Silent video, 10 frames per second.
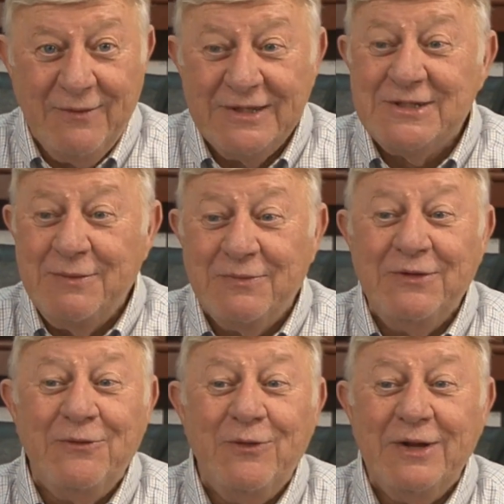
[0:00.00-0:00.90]
That's something
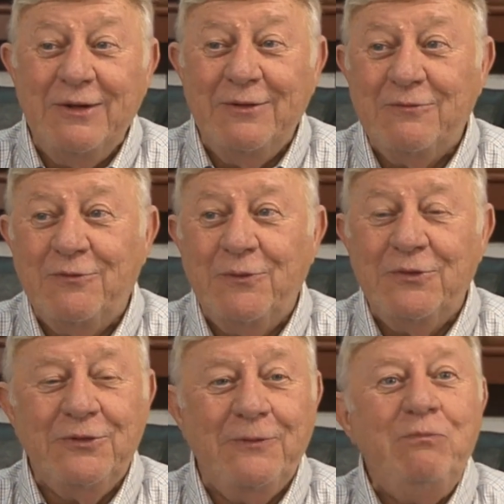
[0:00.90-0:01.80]
to really look forward
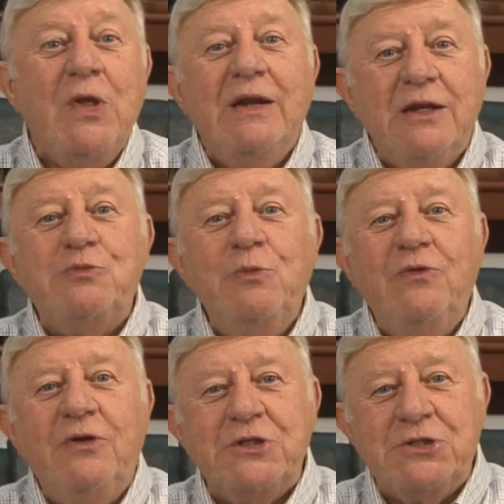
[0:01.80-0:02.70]
to. Let's move
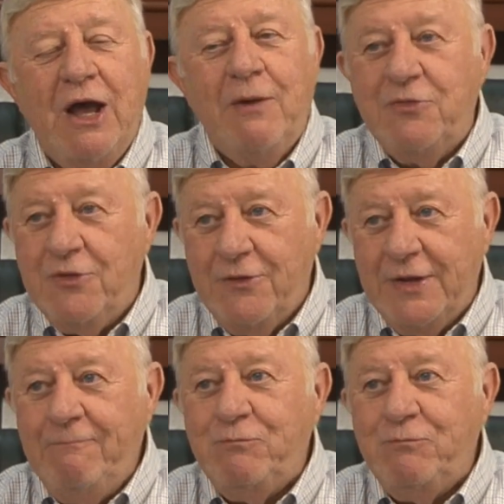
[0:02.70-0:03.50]
on to Psalm 30.